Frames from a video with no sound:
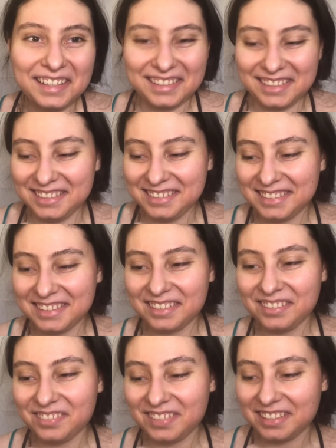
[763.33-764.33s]
instead
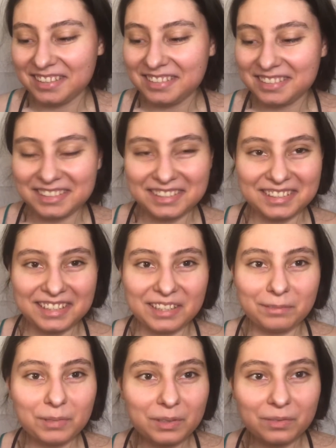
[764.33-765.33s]
of these
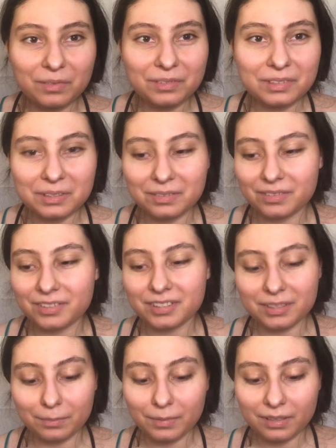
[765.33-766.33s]
chemicals or
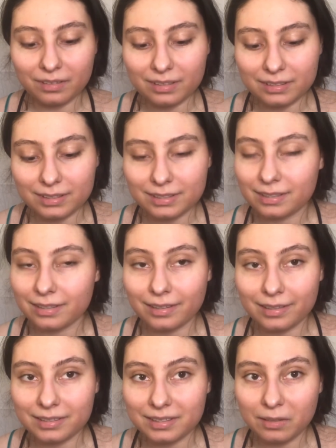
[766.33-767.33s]
something, because
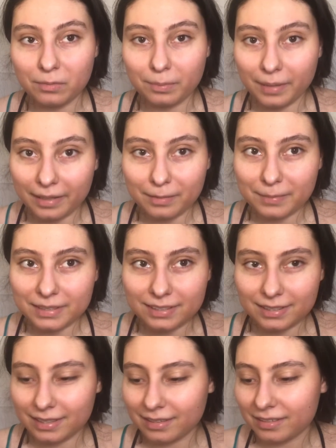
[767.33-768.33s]
that's how bad my
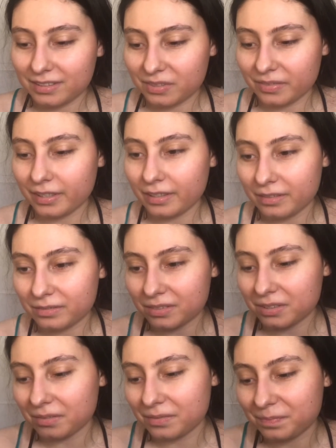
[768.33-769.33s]
skin is right now.
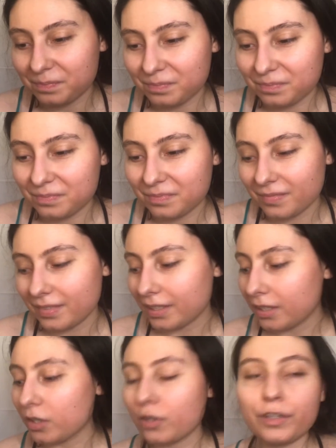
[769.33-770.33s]
So,
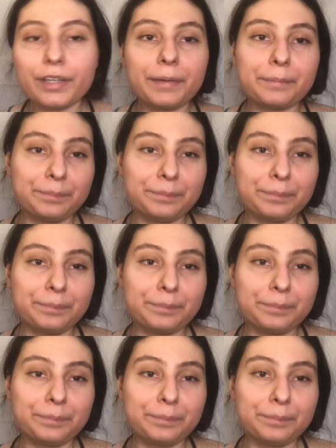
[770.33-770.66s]
oh yeah,